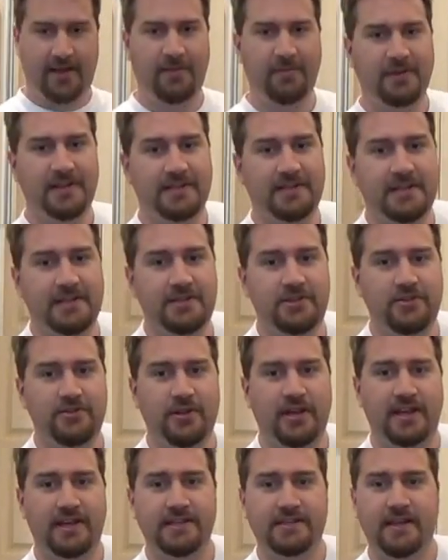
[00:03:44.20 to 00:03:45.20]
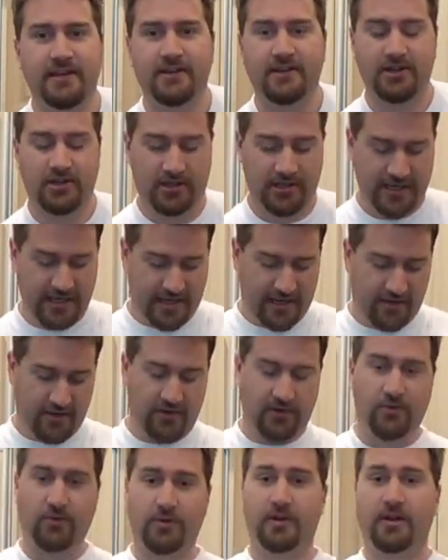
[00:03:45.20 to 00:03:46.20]
I'm going to teach you guys how to clean
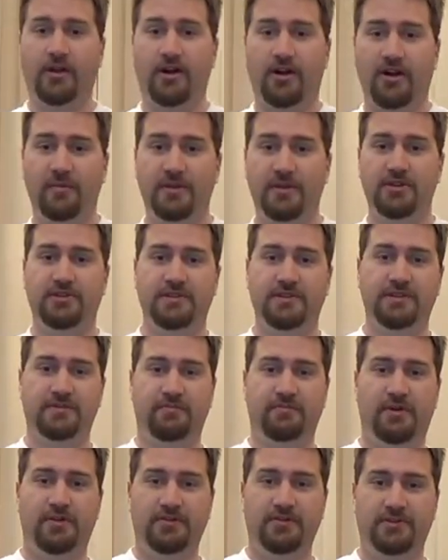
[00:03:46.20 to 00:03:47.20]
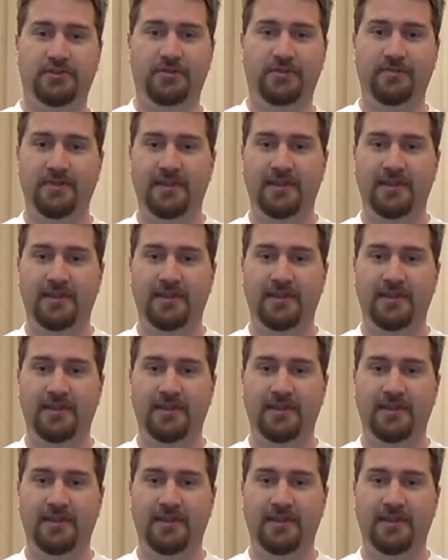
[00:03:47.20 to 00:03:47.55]
out your garbage disposal.